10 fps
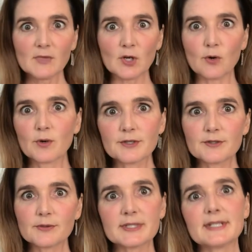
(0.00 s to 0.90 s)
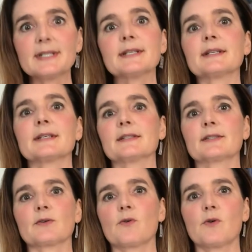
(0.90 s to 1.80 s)
corn
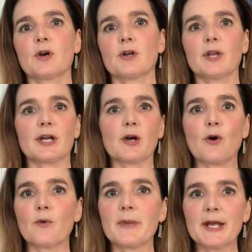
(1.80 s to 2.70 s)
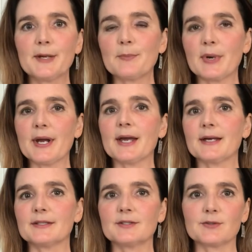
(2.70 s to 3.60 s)
tortillas or like homemade
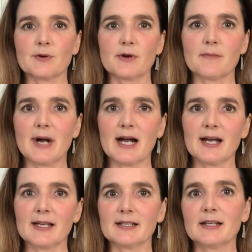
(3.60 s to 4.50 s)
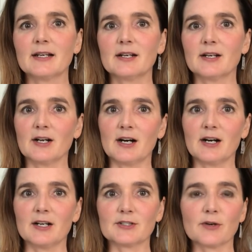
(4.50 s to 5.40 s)
breads or my
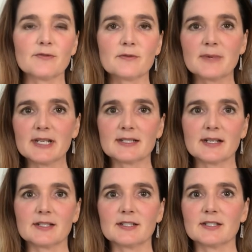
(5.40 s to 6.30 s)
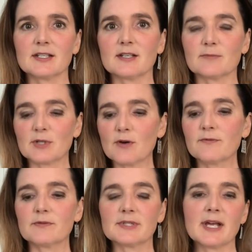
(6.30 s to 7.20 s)
uh, tofu-based onion dip,
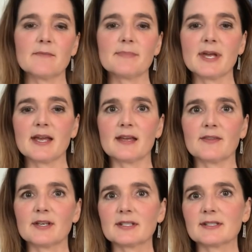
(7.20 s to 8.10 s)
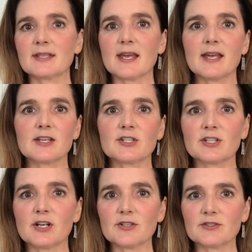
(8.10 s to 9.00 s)
tofu tempeh, things that Asian
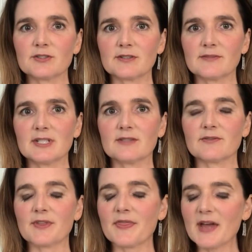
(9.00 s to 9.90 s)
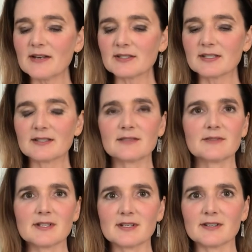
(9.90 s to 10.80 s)
cultures have eaten for thousands of
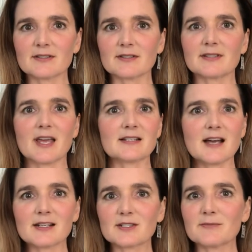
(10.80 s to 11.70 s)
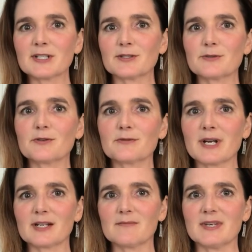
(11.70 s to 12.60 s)
years that Doctor McDougall
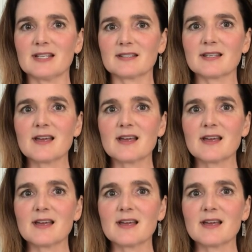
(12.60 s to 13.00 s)
recommends.